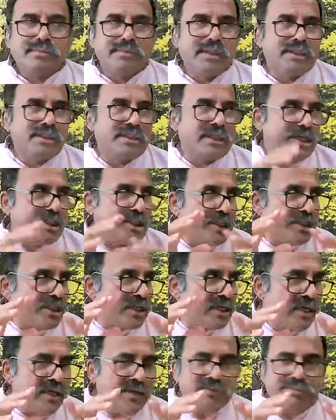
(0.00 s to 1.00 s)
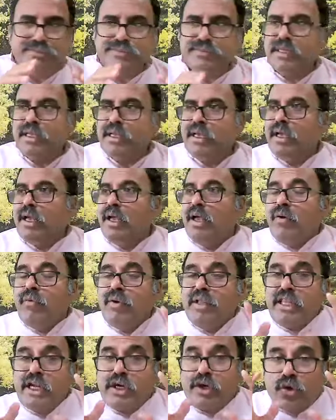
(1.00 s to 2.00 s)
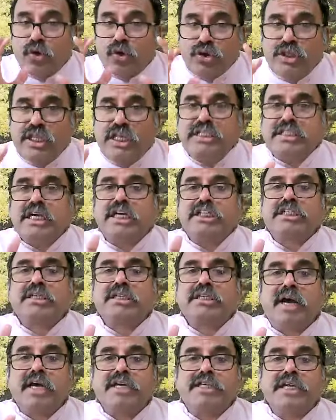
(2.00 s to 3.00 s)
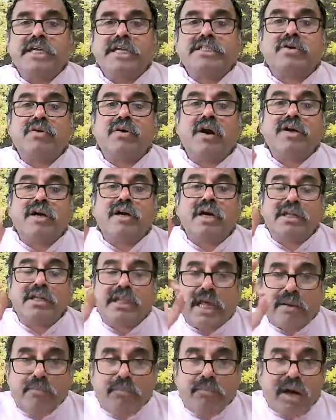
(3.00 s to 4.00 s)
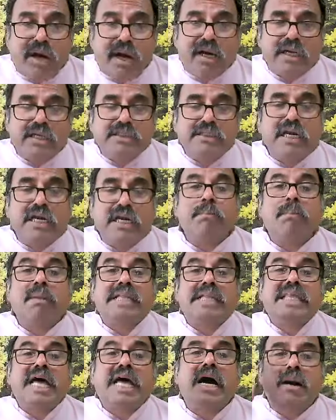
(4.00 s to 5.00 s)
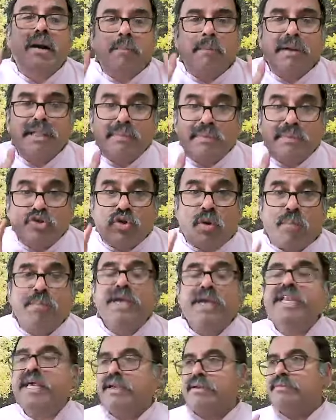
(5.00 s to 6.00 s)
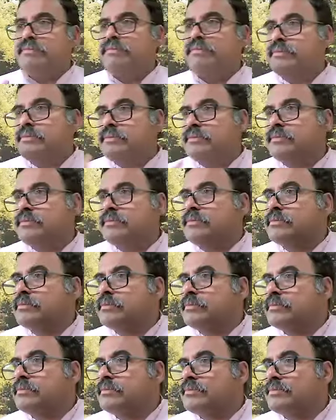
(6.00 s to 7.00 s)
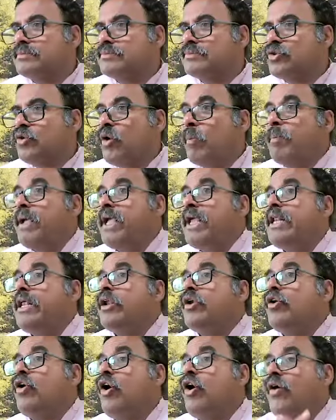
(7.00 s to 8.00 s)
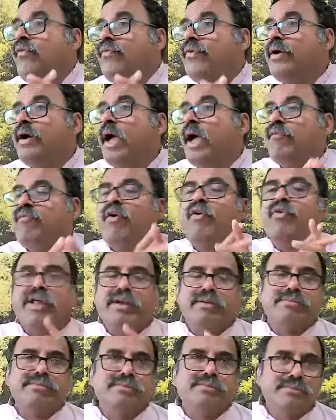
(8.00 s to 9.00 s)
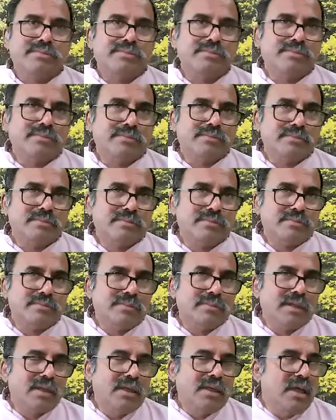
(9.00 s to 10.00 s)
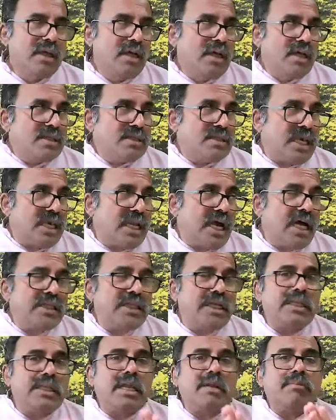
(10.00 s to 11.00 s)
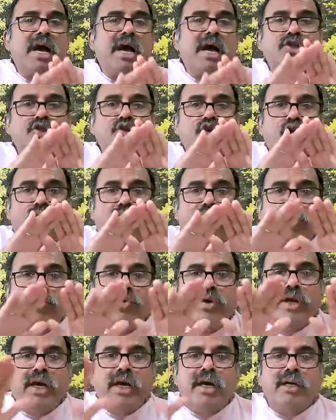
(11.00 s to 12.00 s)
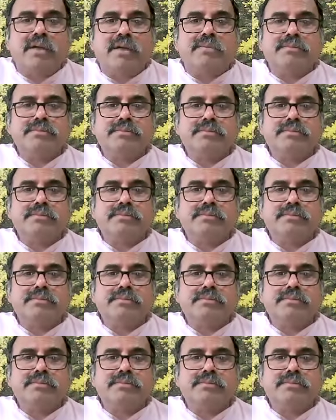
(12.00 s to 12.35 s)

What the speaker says: Is the distinction clear? When the truth is customized, it's not called Dharma. It's called Mata. Man means opinion. Opinion of a founder. Sanatana Dharma has no founder.